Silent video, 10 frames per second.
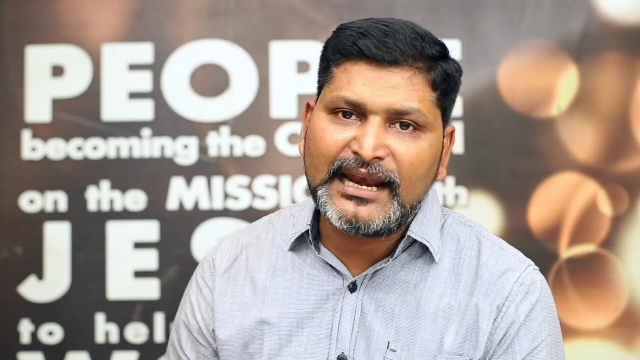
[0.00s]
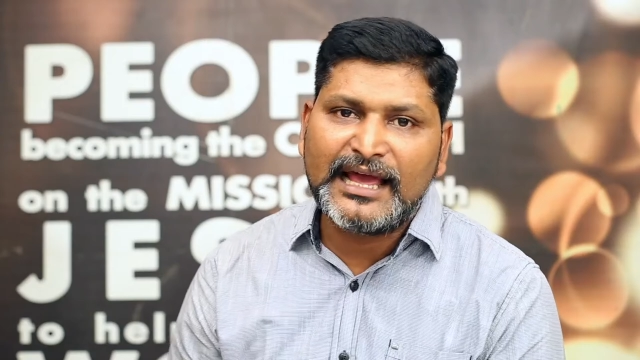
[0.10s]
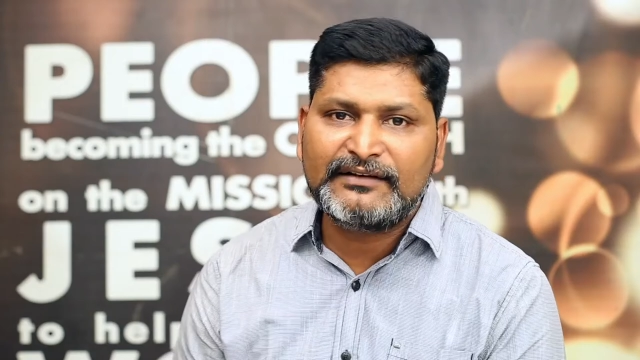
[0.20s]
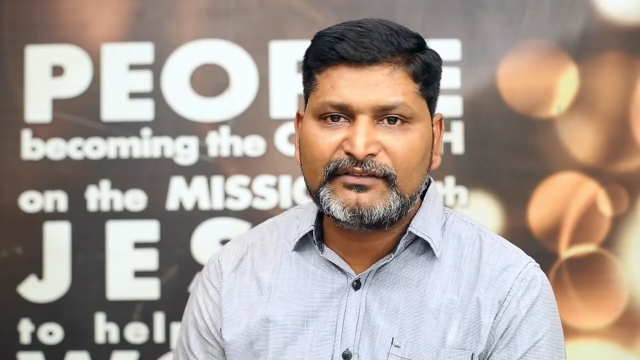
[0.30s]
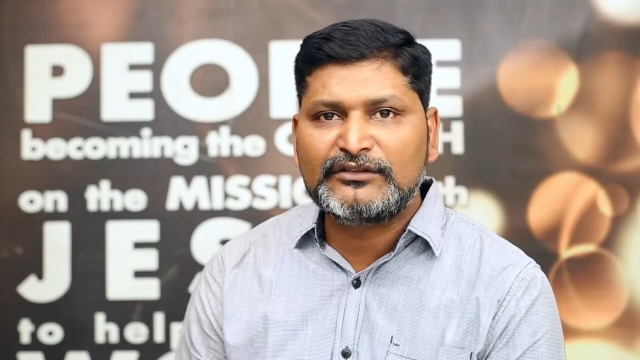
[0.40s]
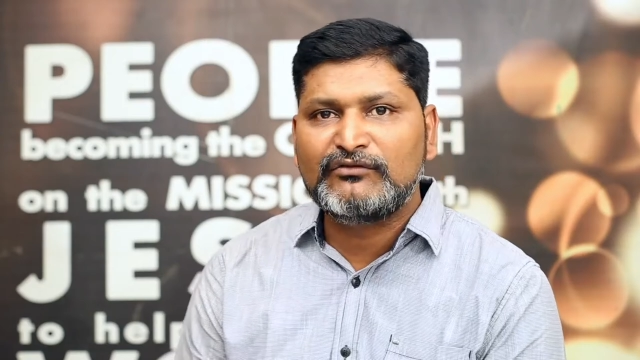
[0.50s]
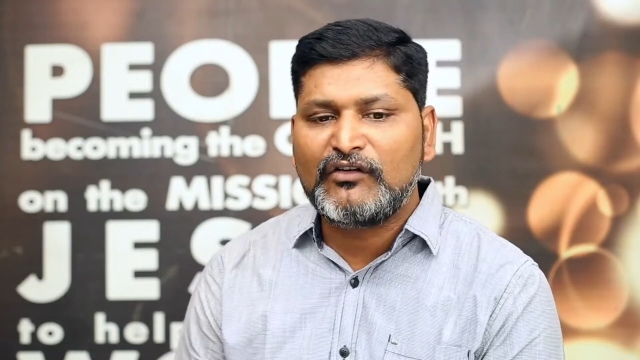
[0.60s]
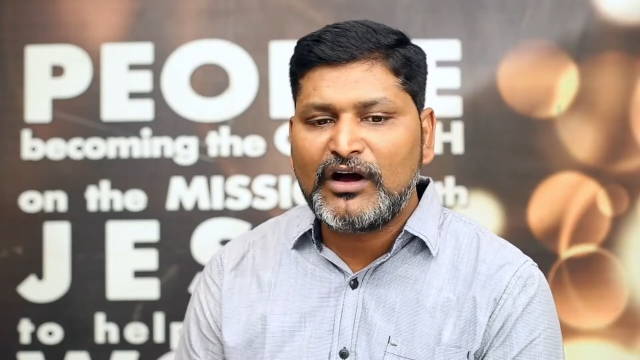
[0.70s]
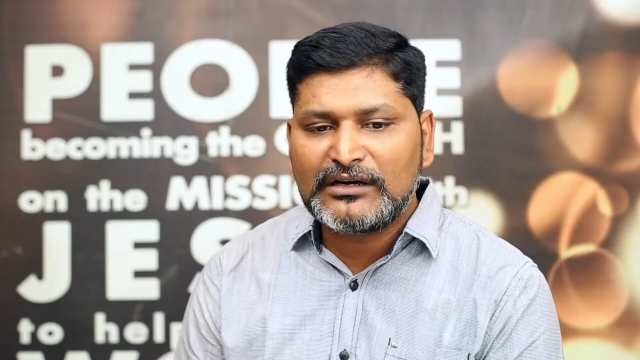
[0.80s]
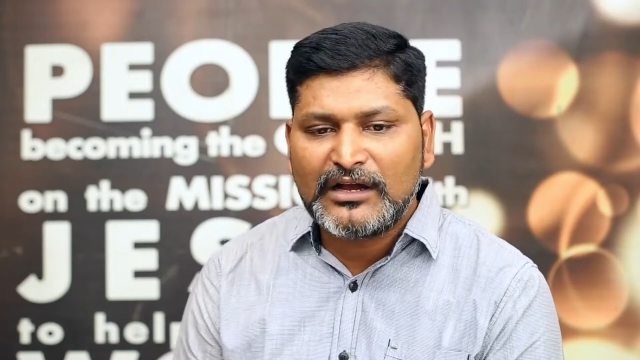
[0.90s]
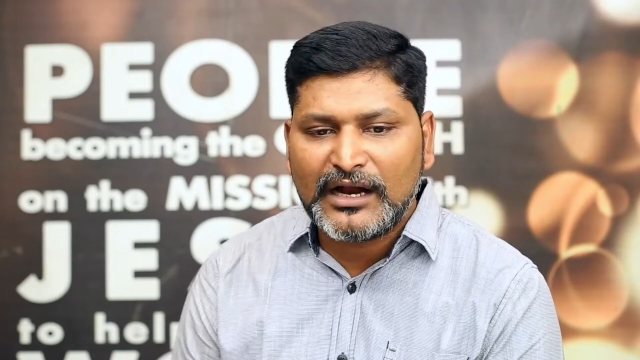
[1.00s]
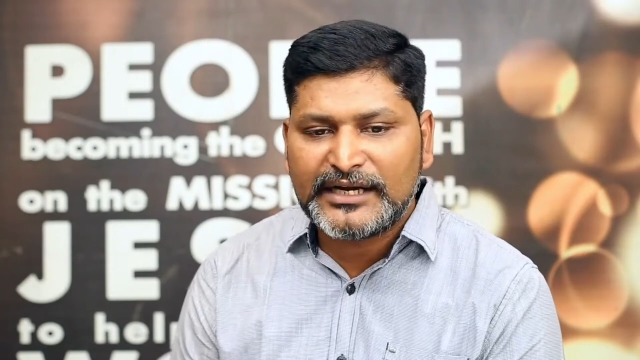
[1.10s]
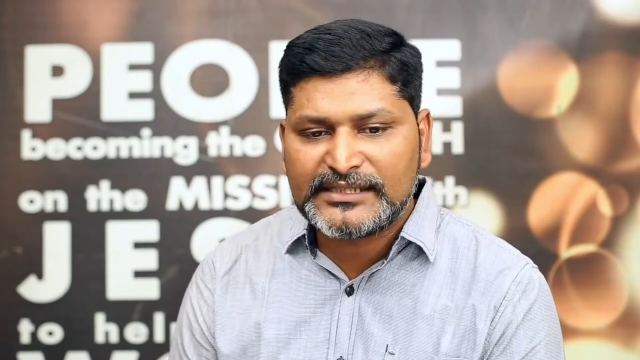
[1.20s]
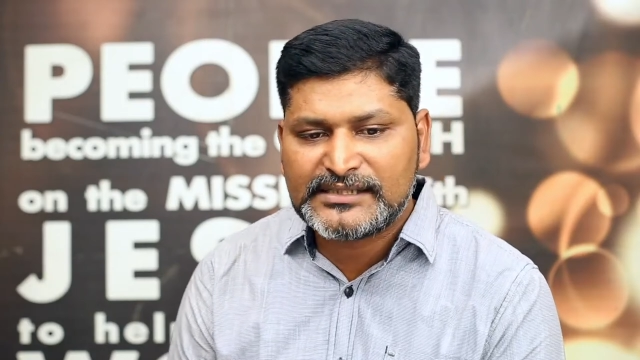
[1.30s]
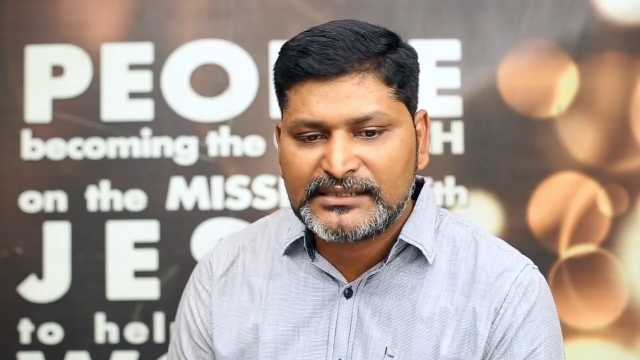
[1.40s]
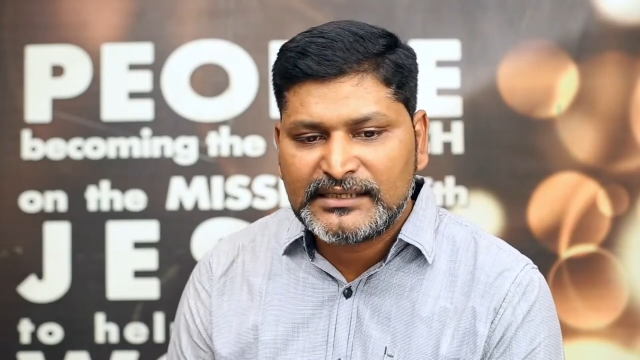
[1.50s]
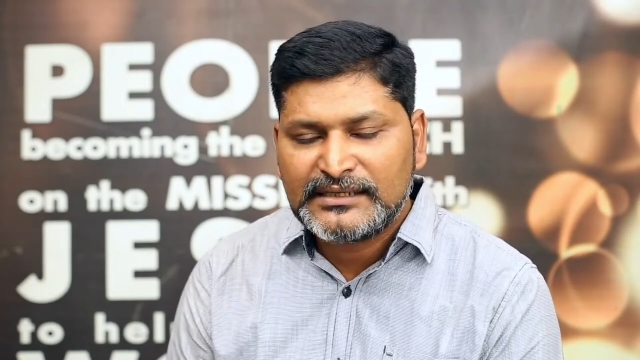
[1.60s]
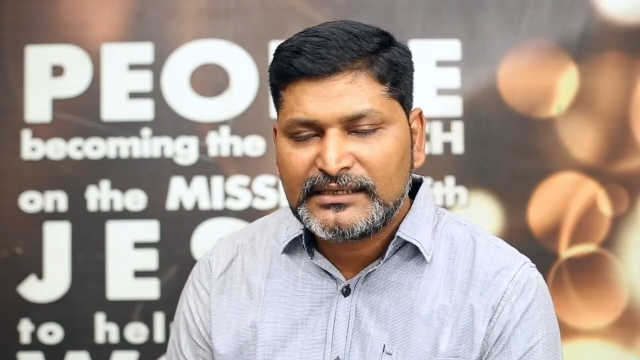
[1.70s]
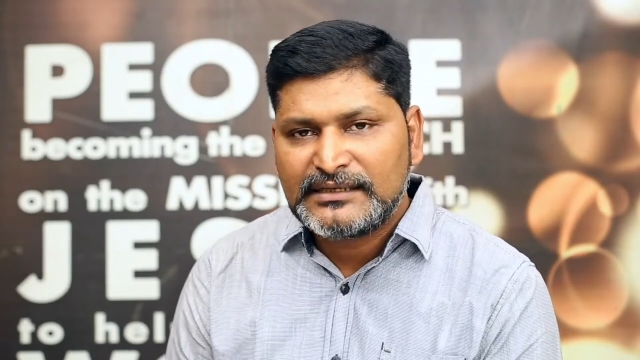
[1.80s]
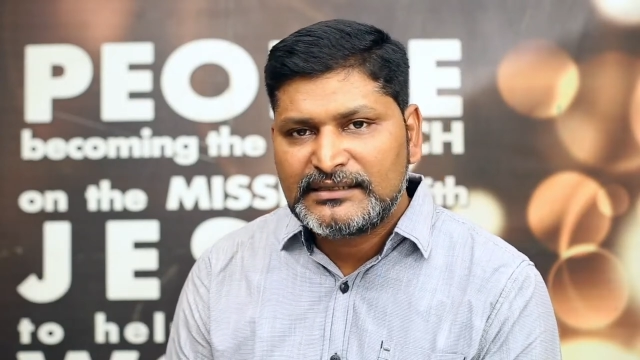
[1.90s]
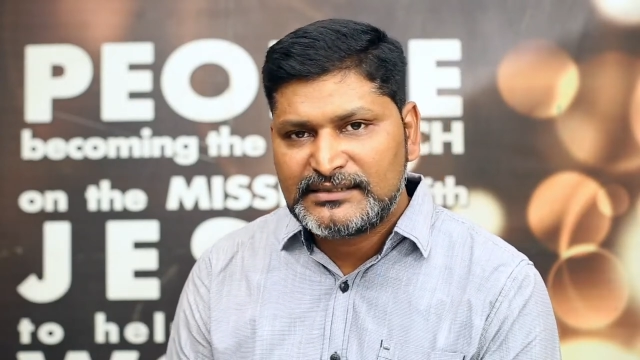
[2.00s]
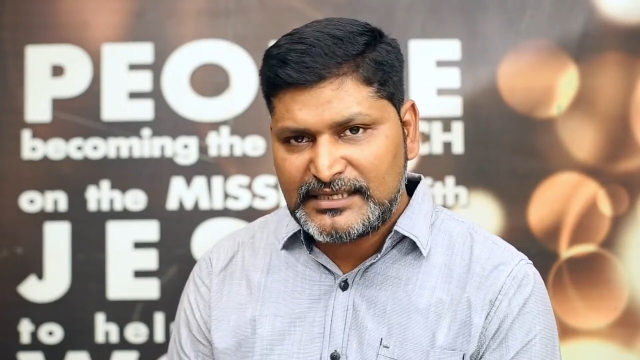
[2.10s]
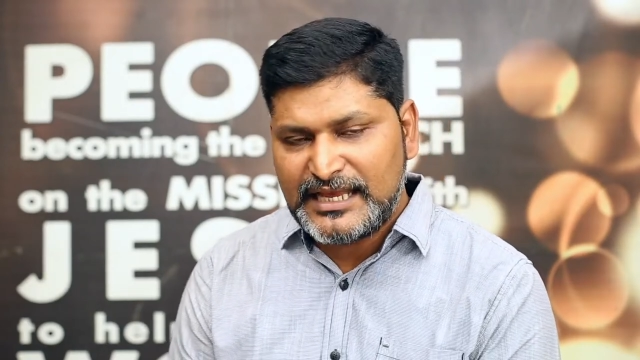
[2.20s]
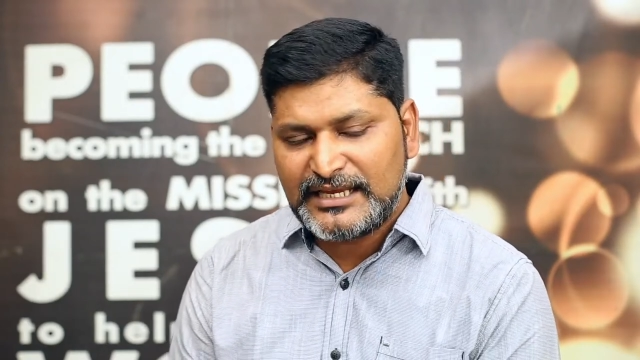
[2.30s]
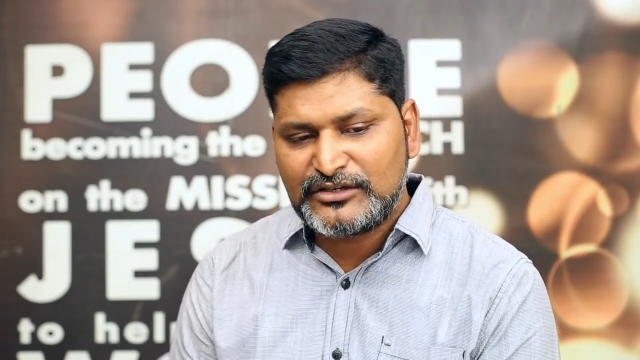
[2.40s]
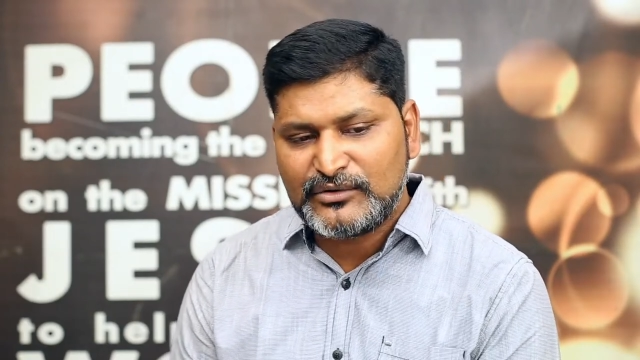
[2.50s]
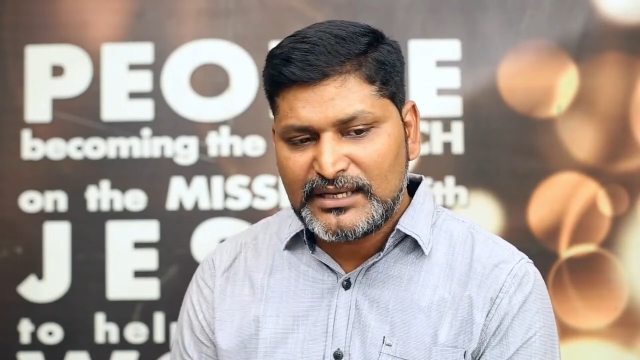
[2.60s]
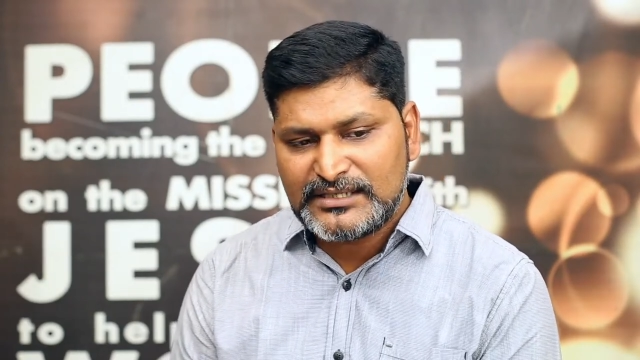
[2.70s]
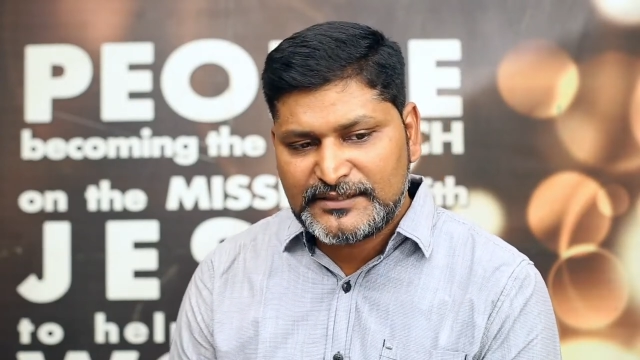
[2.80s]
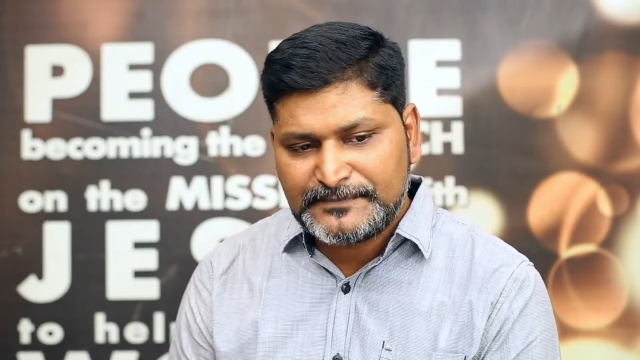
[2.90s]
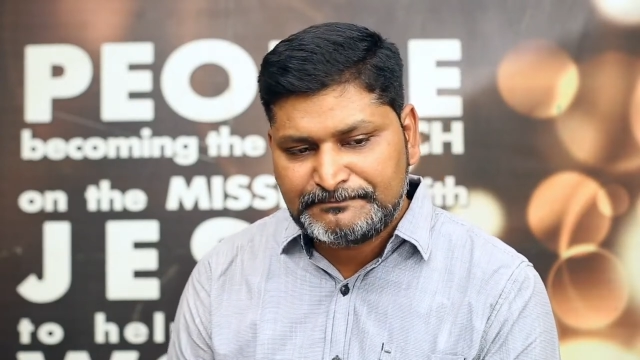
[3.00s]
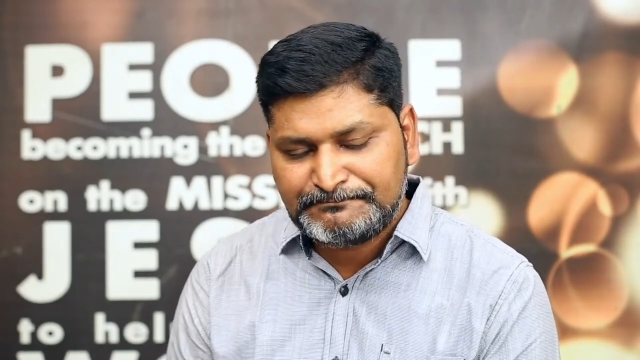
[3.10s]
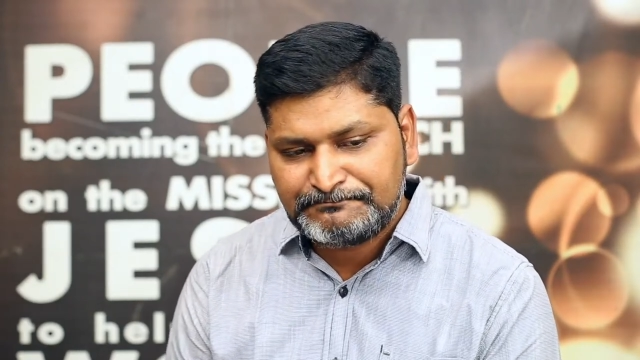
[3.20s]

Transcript: in line with what God is saying to us.